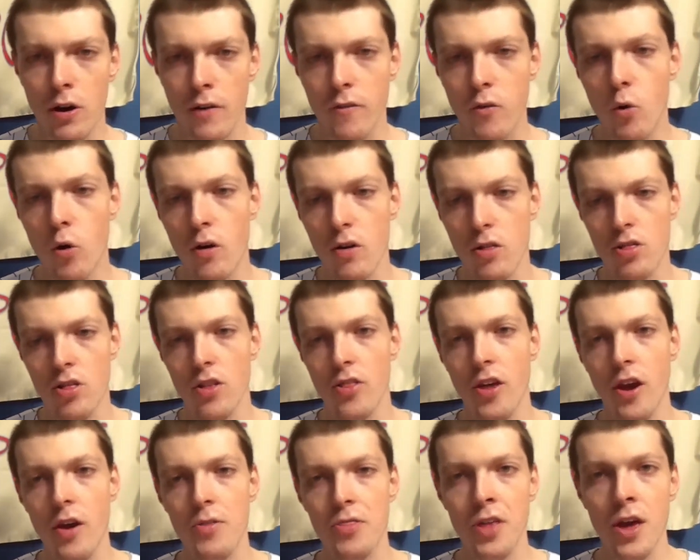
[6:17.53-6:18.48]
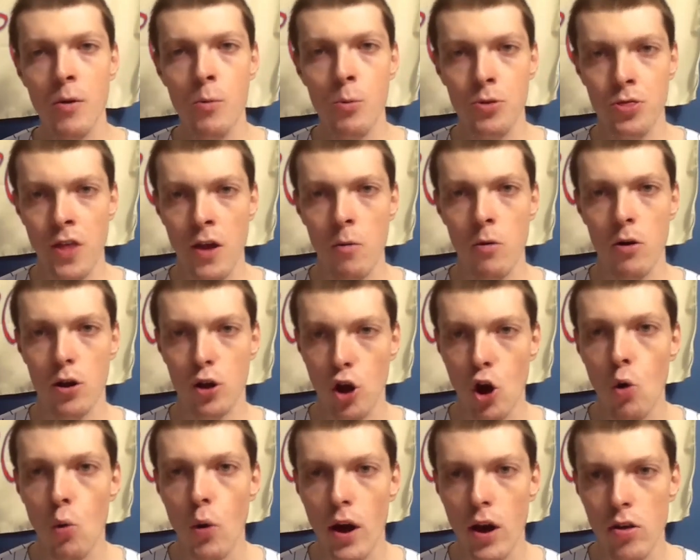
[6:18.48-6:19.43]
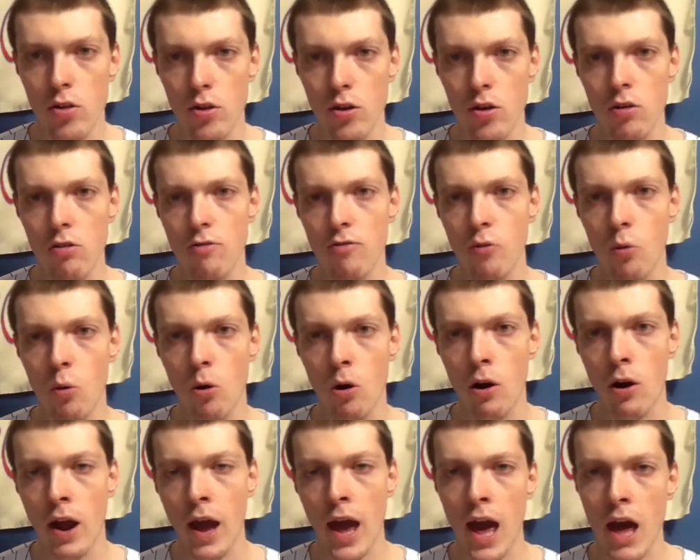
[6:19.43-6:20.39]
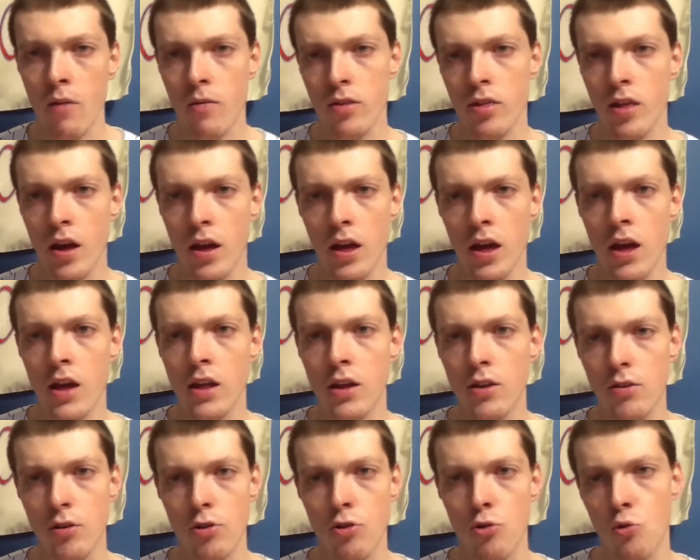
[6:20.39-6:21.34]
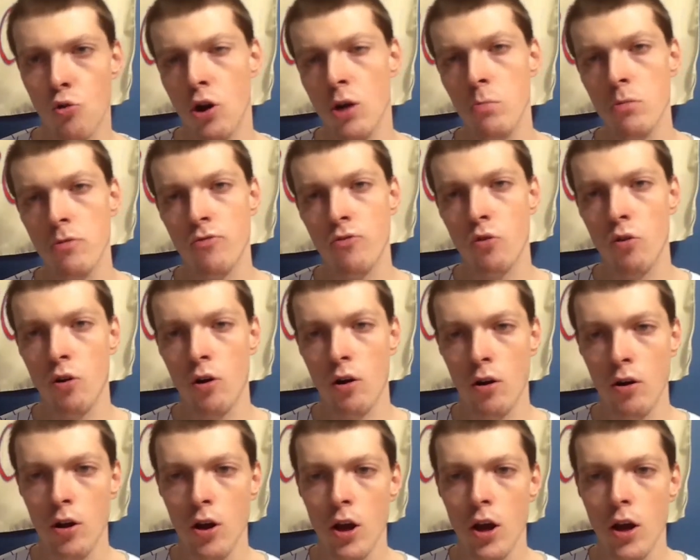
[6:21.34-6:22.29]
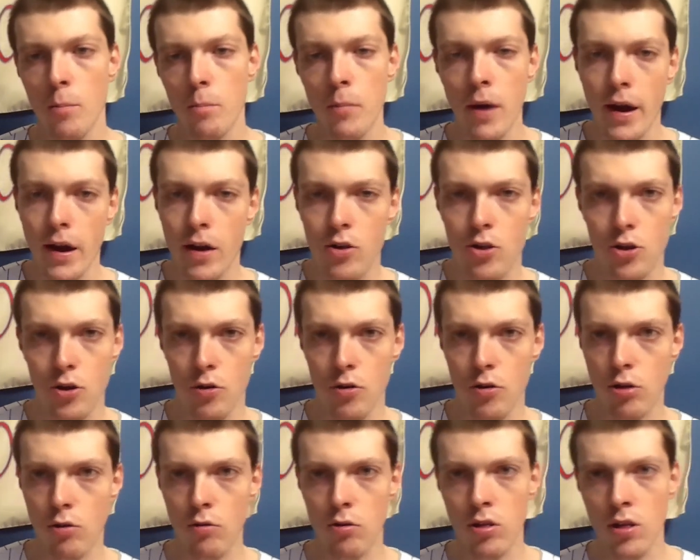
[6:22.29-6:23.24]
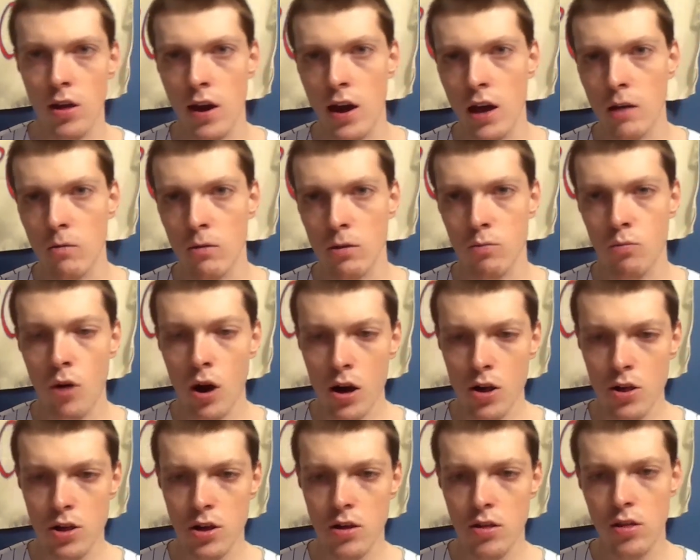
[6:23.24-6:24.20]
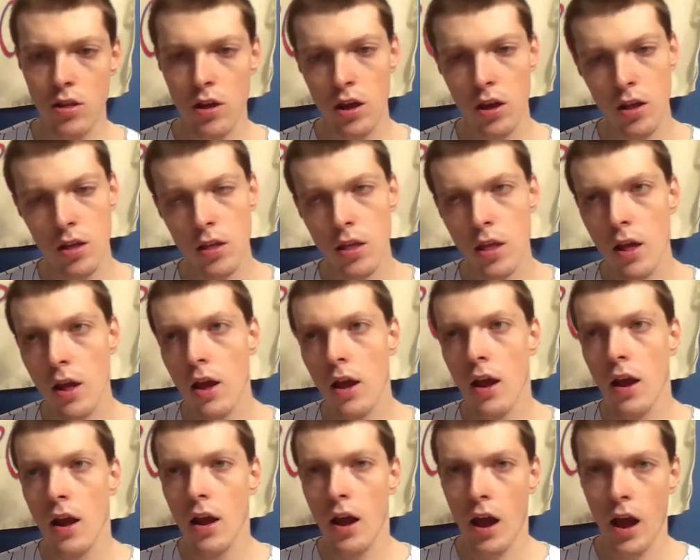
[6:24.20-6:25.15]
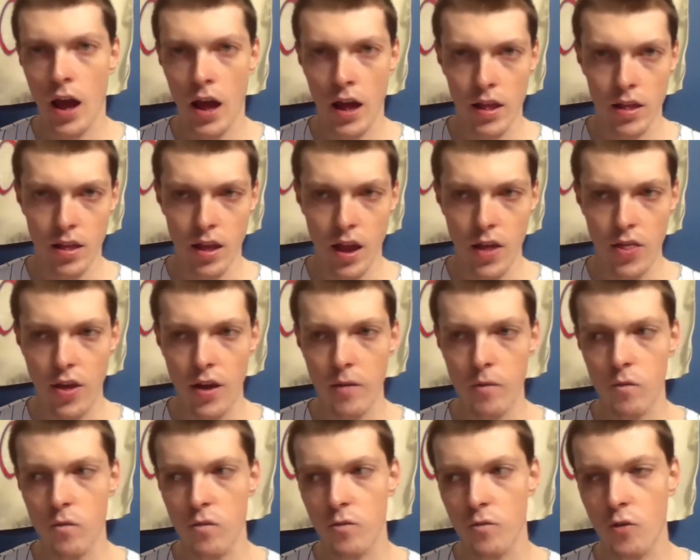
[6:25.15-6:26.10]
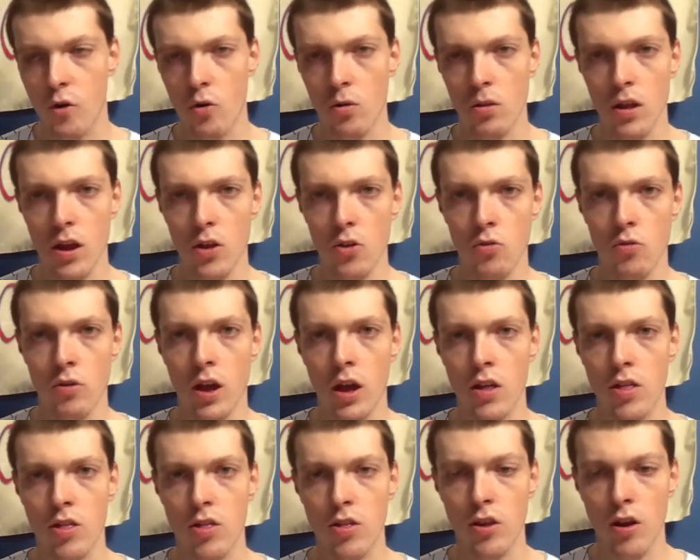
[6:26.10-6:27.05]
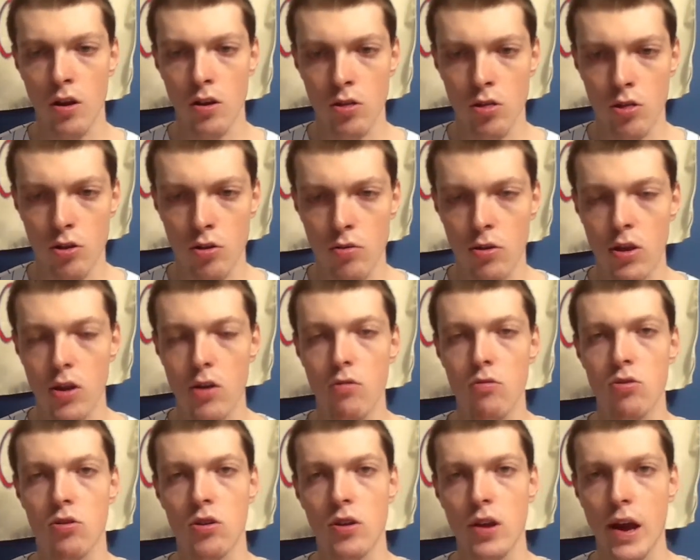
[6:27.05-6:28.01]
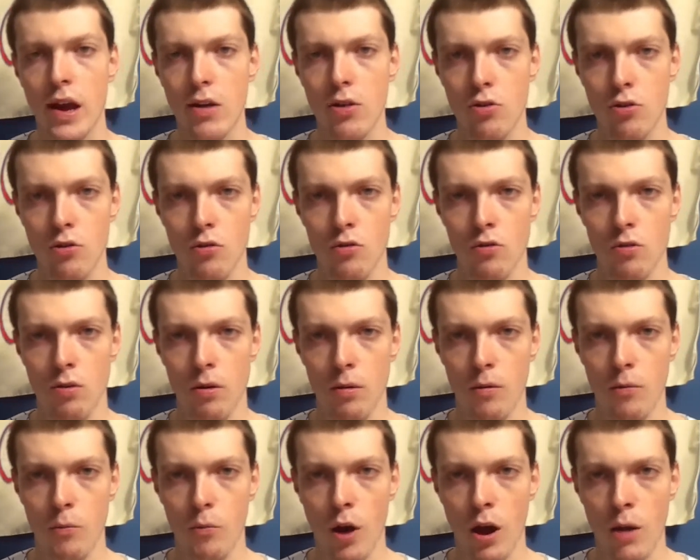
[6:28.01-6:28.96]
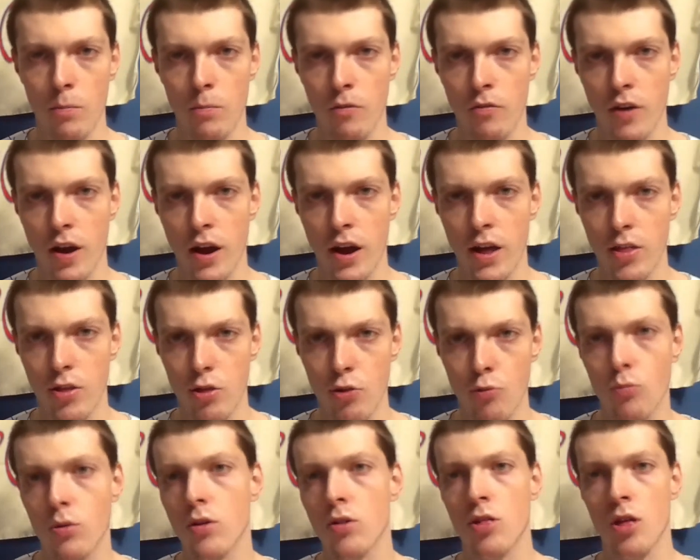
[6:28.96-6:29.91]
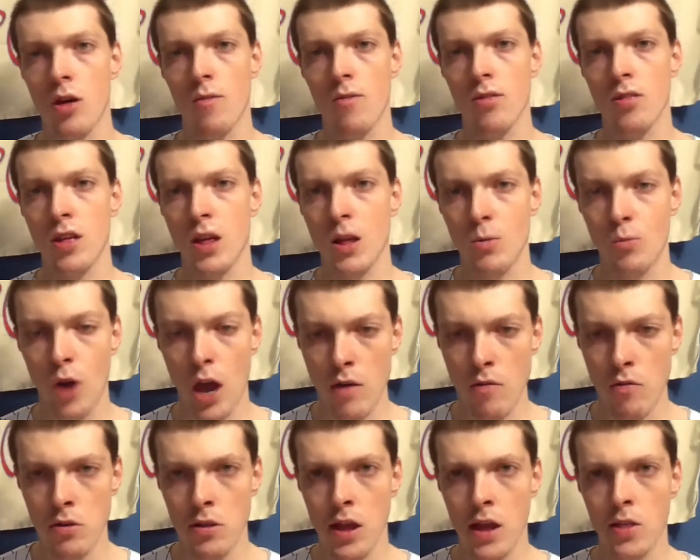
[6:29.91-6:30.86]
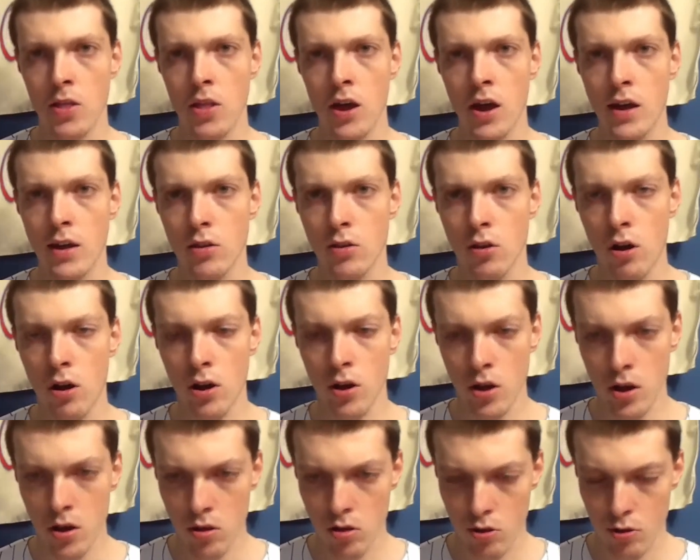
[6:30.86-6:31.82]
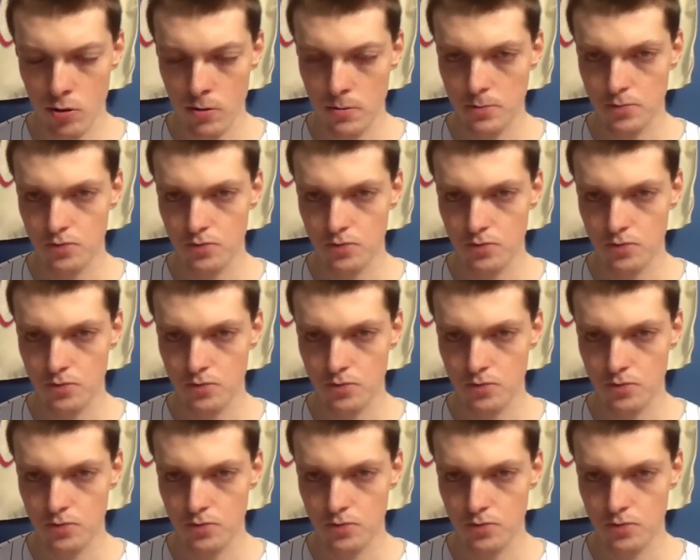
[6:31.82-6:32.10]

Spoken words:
Of course, they were co-aces for a half a decade in Detroit before Max Scherzer signed with Washington, and then Verlander gets dealt to the Houston Astros right at the 2017 waiver deadline in August,